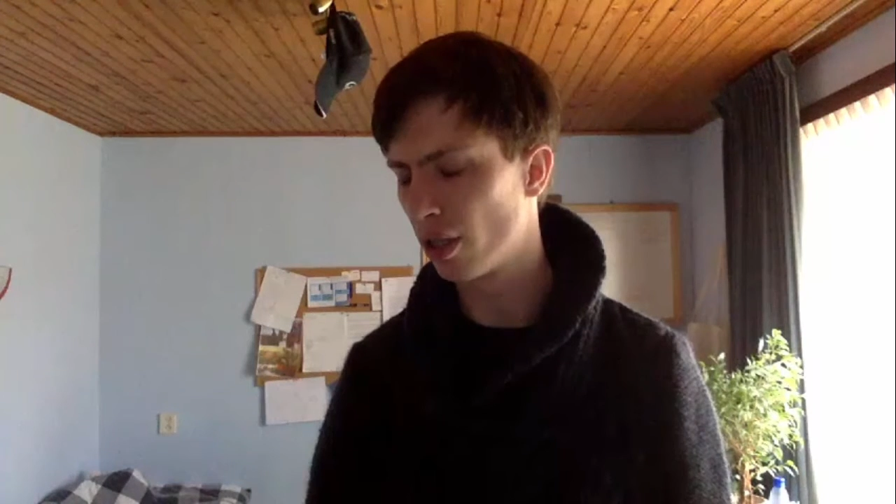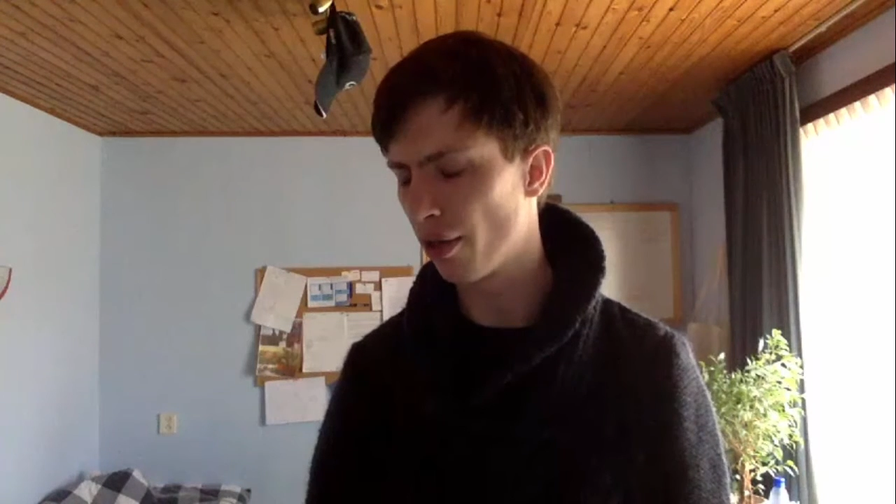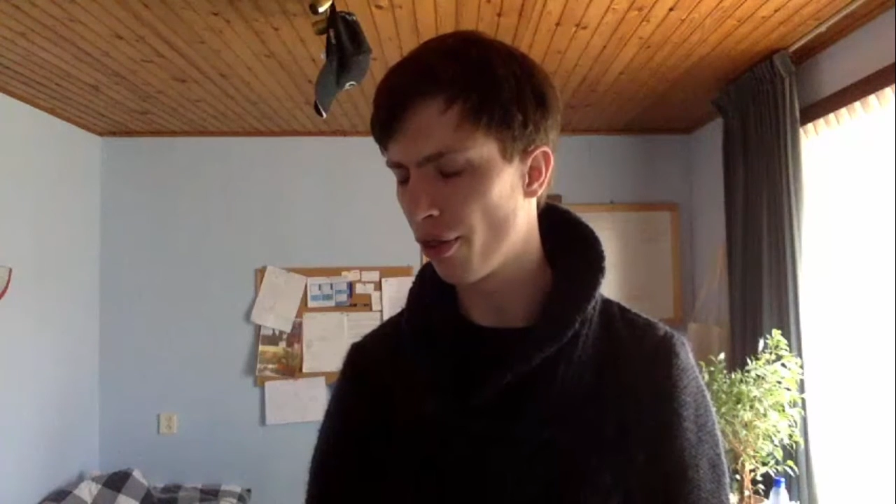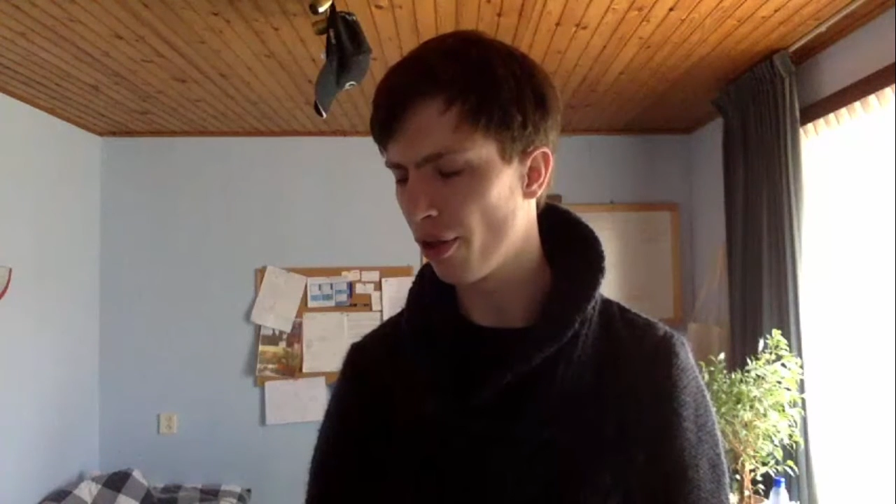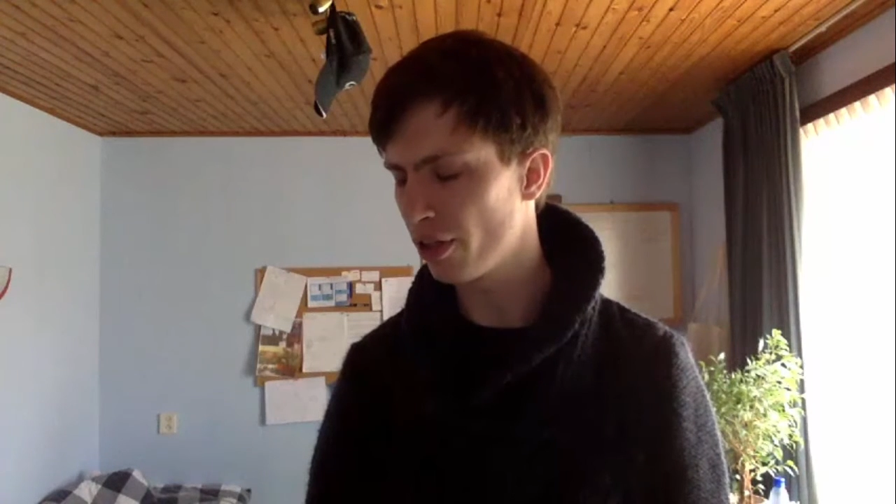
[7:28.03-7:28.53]
I
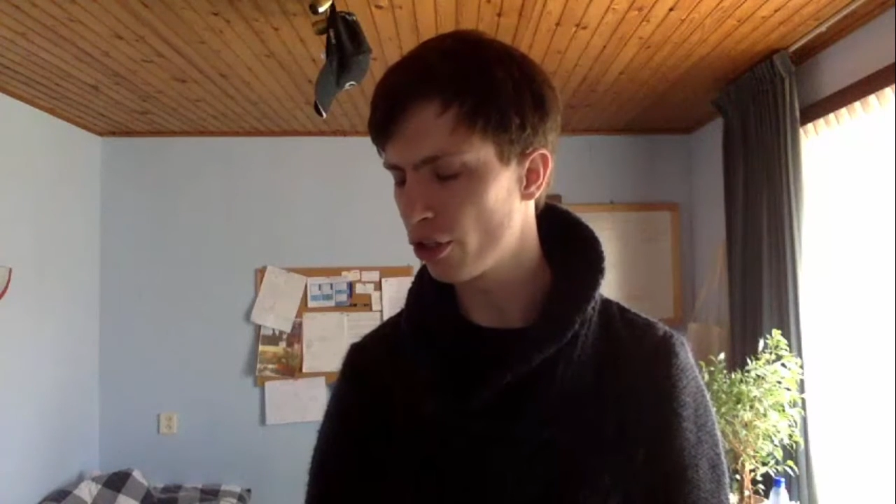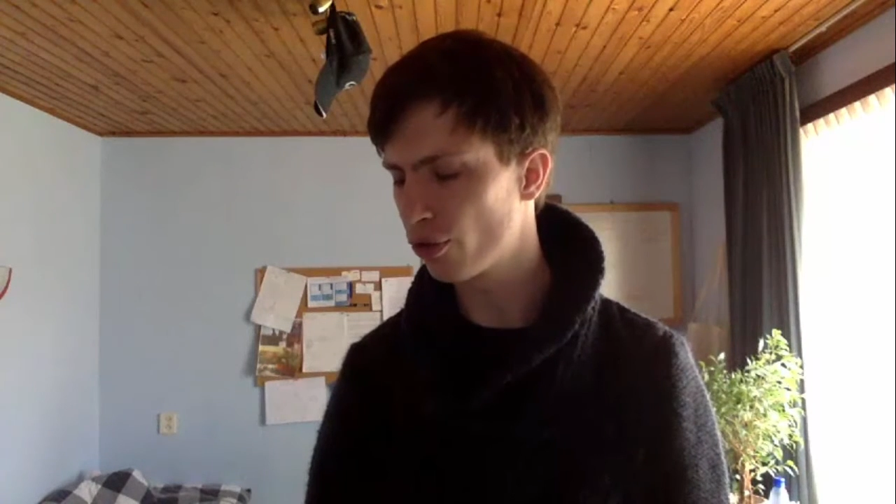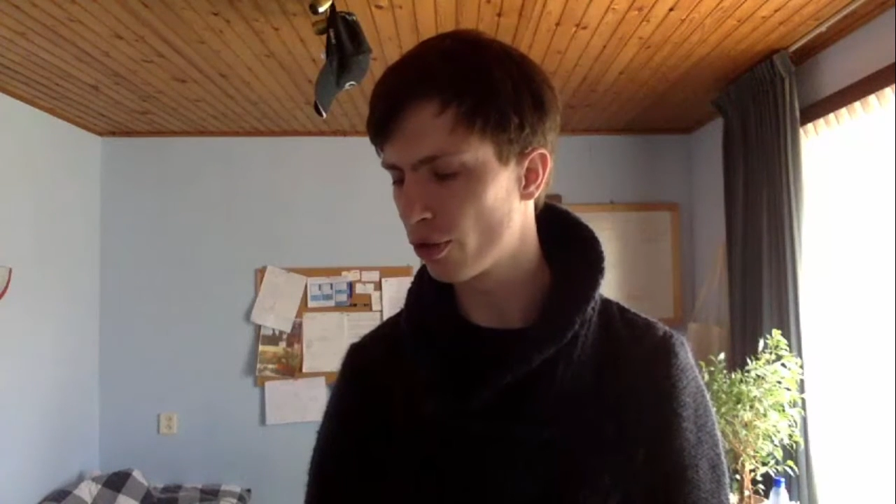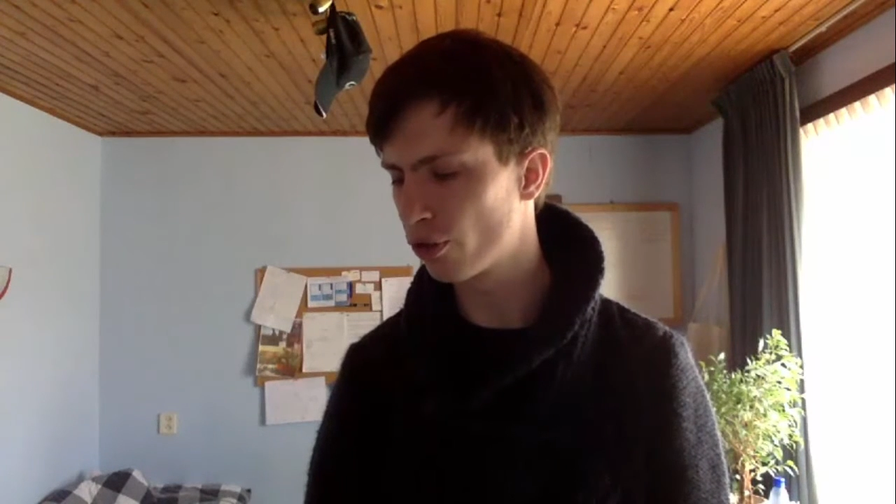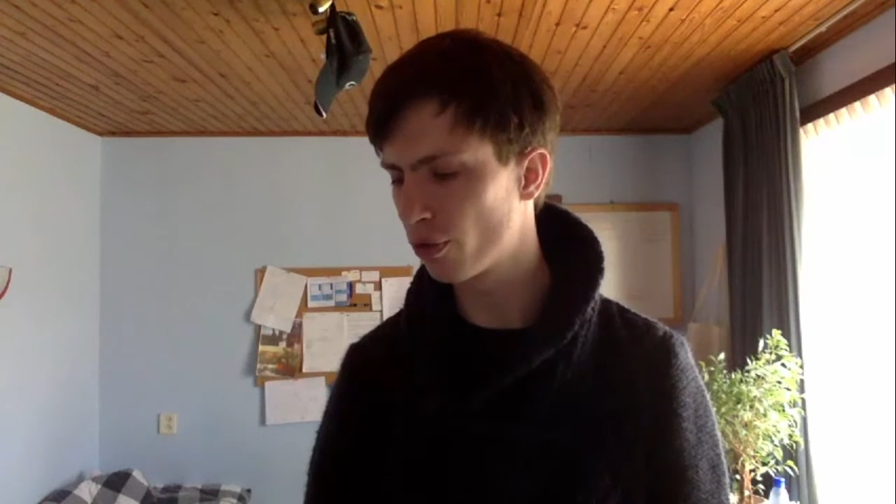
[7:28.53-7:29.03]
thought this
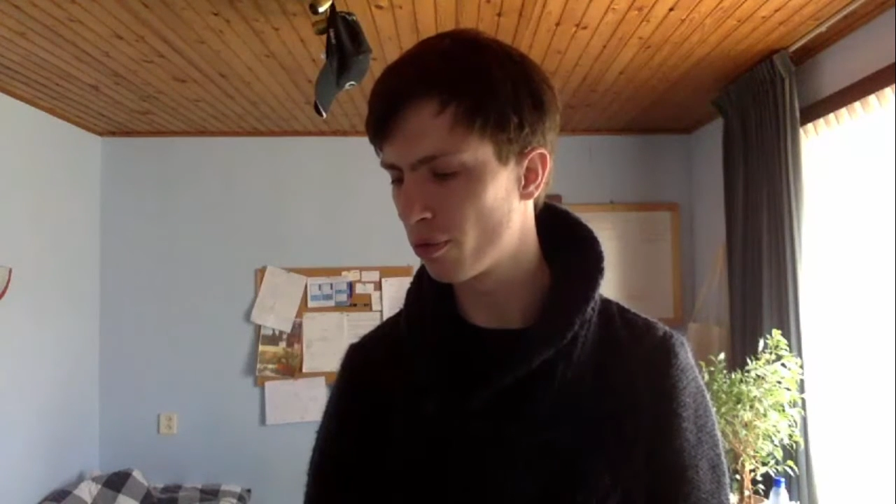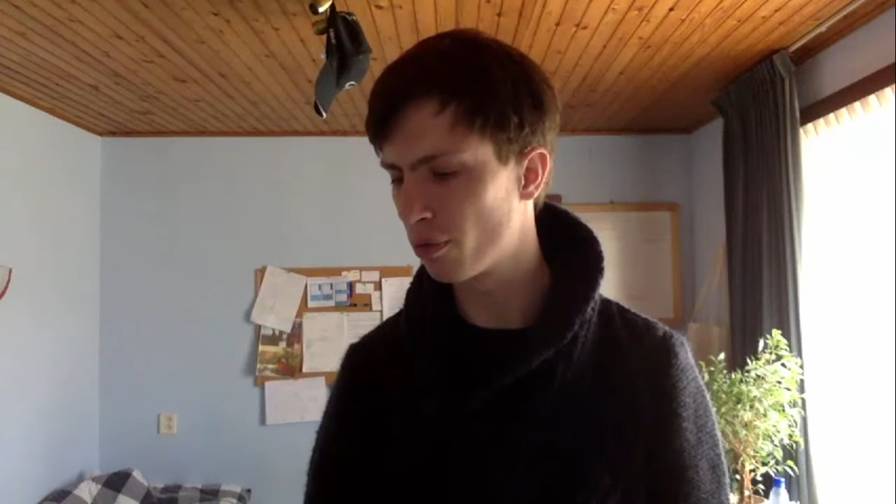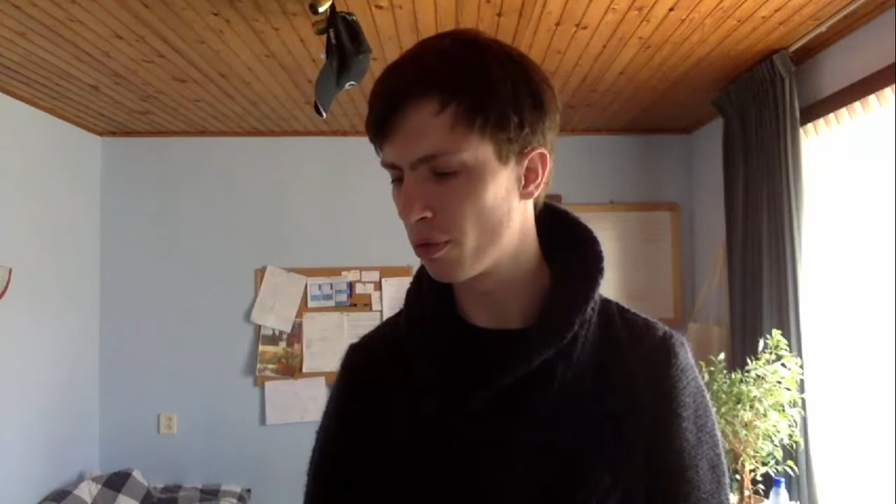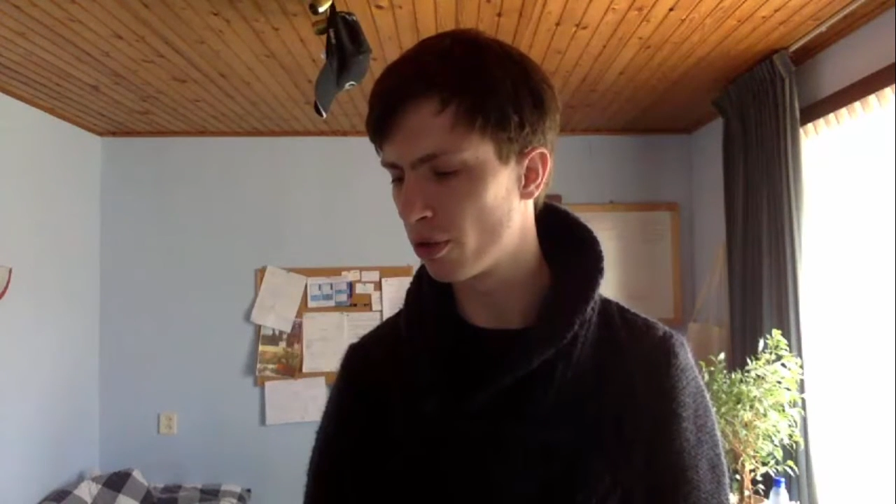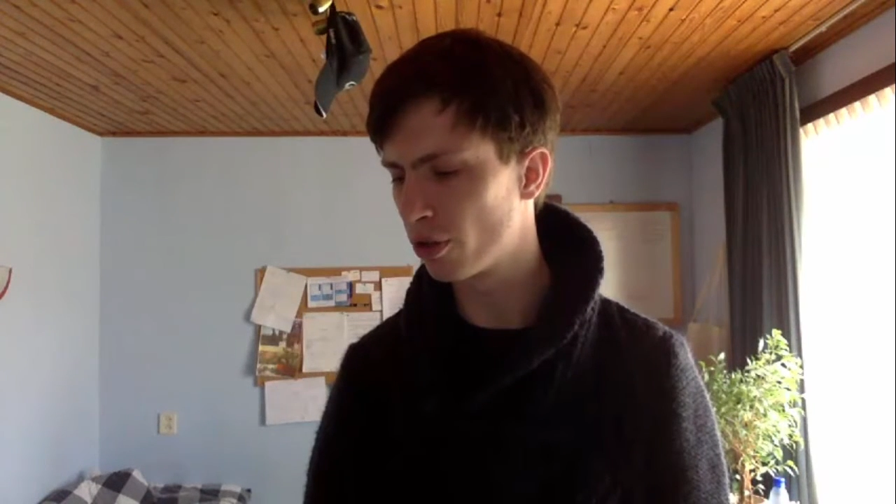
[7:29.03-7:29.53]
was from the
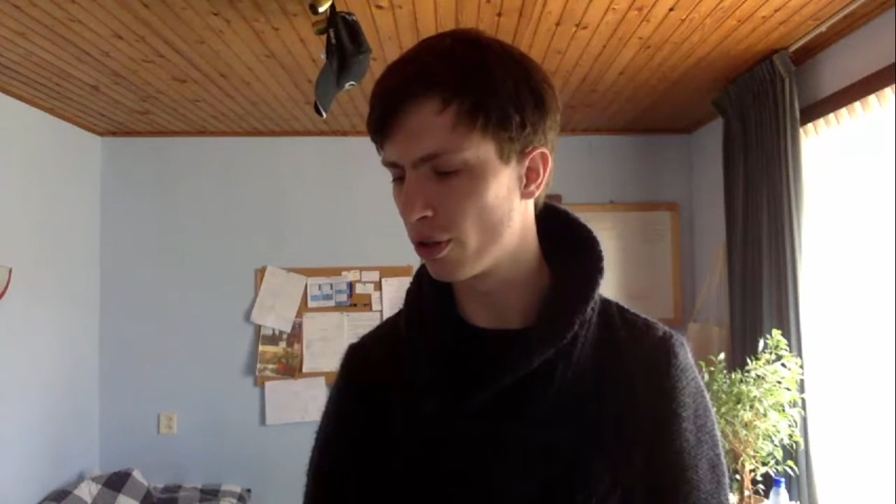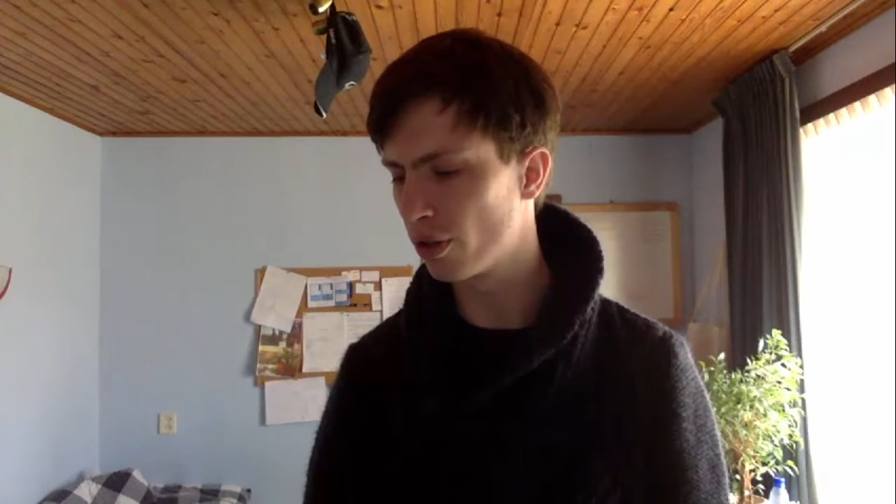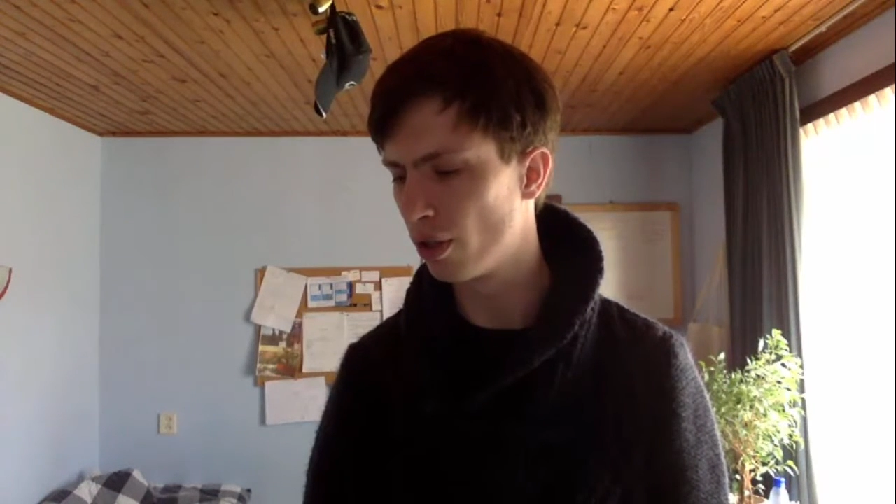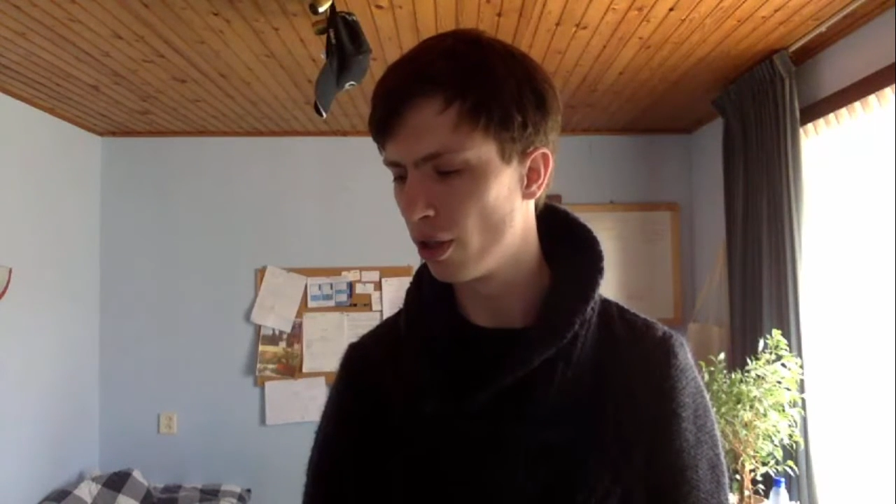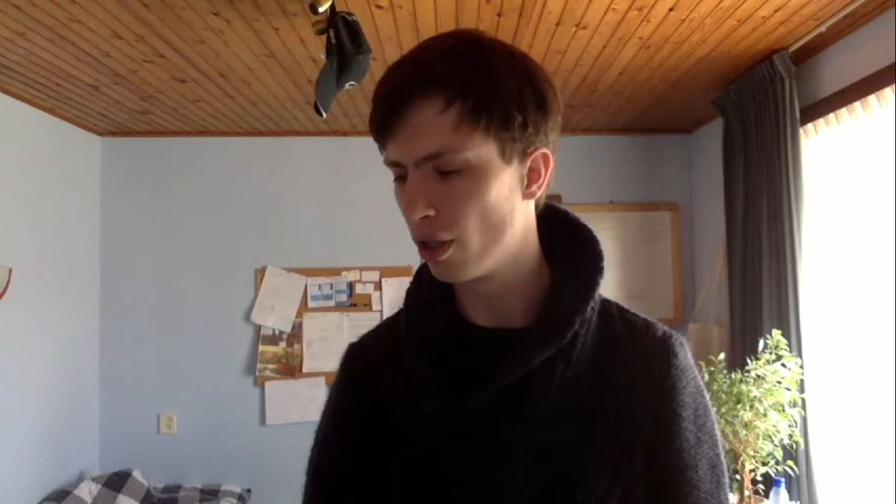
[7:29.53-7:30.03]
person,